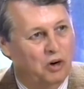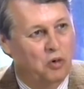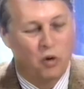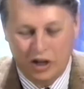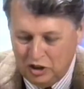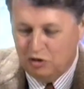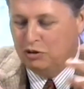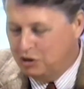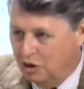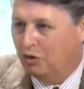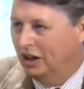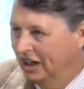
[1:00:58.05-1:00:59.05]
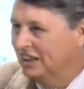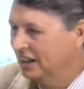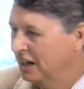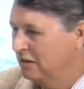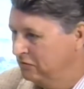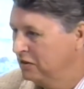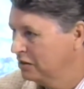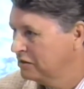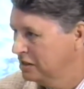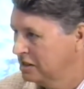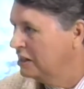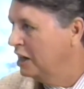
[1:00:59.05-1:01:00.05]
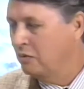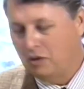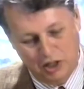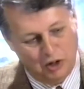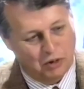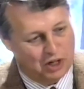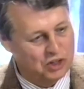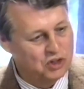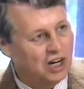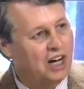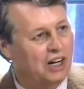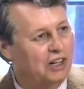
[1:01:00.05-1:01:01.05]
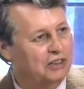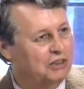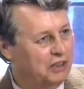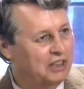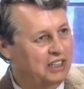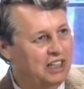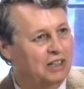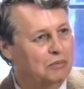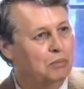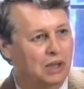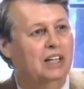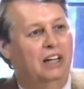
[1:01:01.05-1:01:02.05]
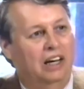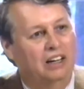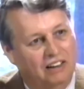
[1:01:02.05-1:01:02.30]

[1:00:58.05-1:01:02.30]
When you do it, it feels just like when you were a child or a kid playing.